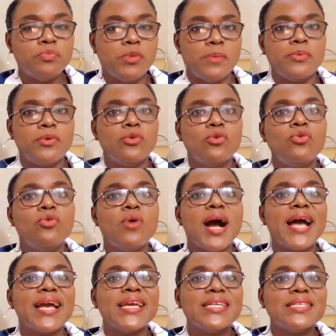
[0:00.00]
people who
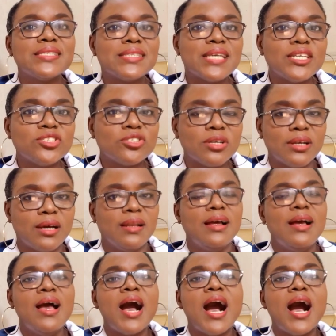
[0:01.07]
are intentional